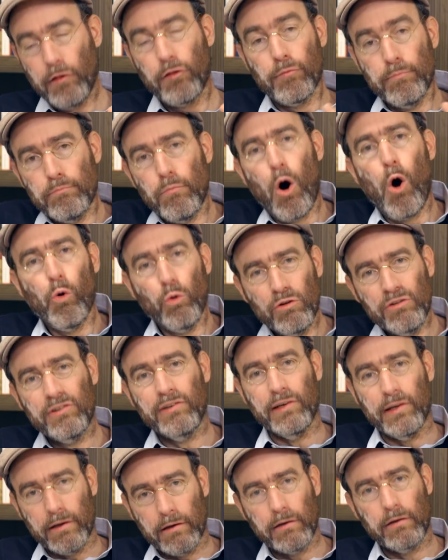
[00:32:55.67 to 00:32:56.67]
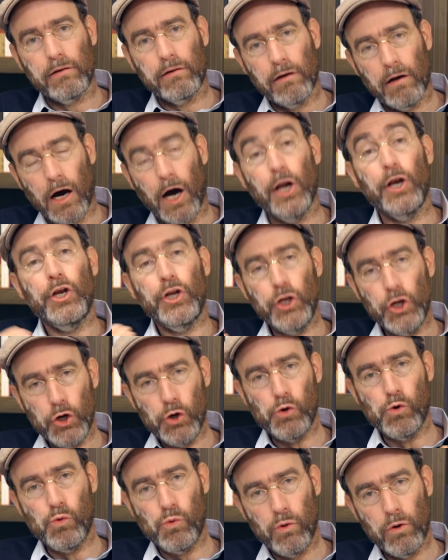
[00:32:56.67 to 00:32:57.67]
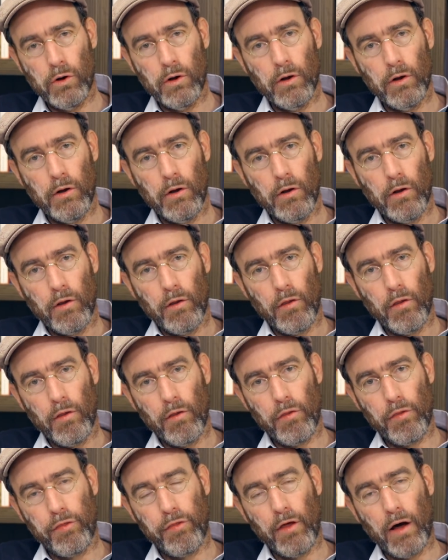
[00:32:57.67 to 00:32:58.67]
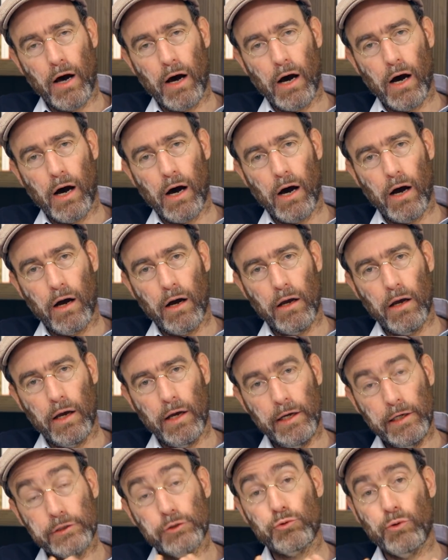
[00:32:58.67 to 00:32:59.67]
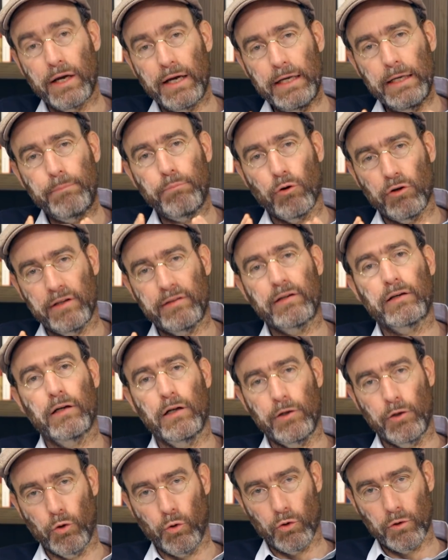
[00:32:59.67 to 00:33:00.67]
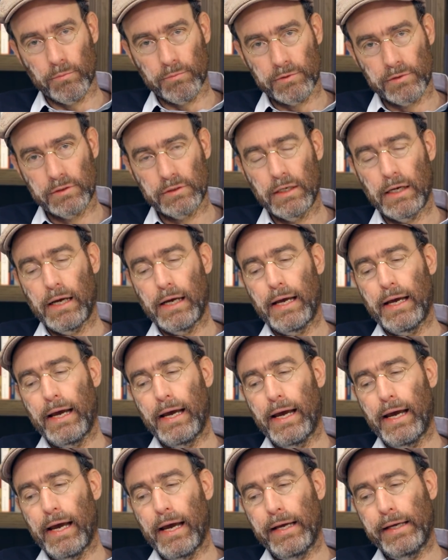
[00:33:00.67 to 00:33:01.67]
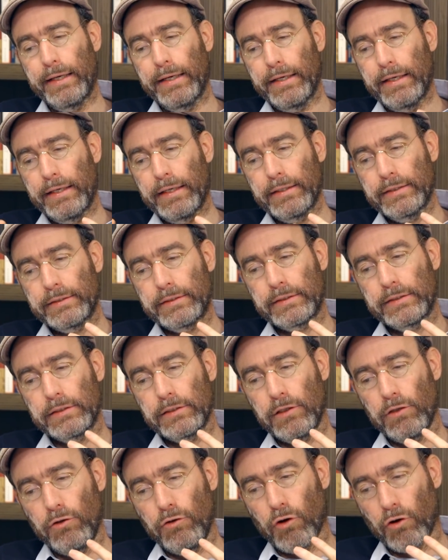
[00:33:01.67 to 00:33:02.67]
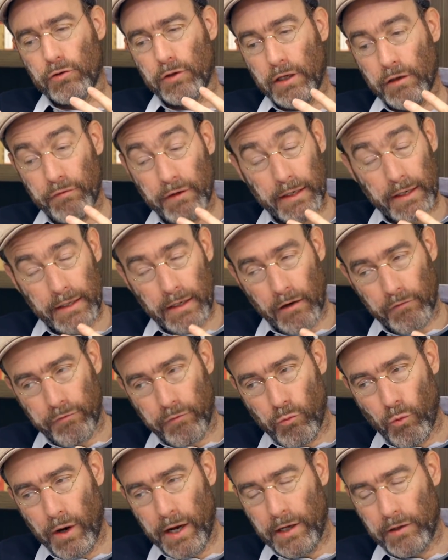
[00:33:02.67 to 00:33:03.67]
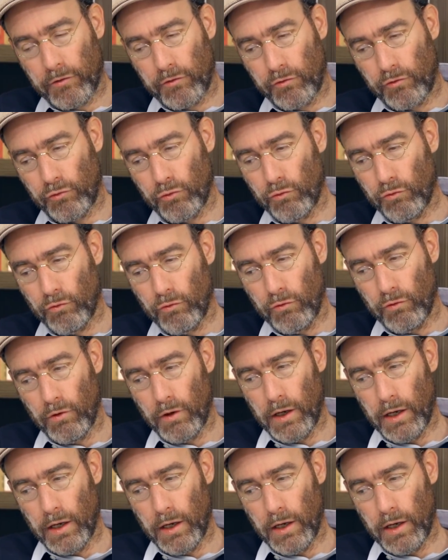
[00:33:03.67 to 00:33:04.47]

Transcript: molding anew the Israeli political norms. He is not giving enough weight to